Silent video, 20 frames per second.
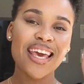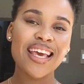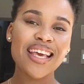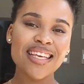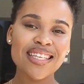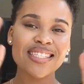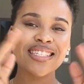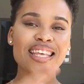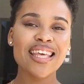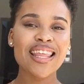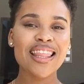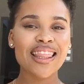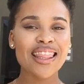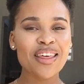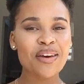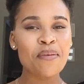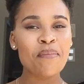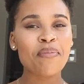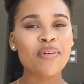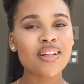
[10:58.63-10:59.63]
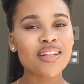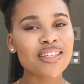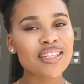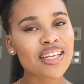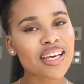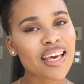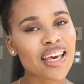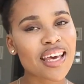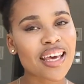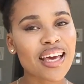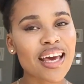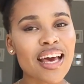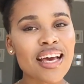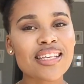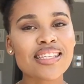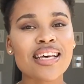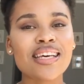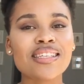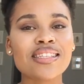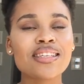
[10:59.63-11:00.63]
Is in the building, guys.
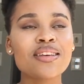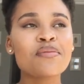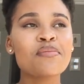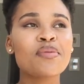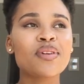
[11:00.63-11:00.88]
I said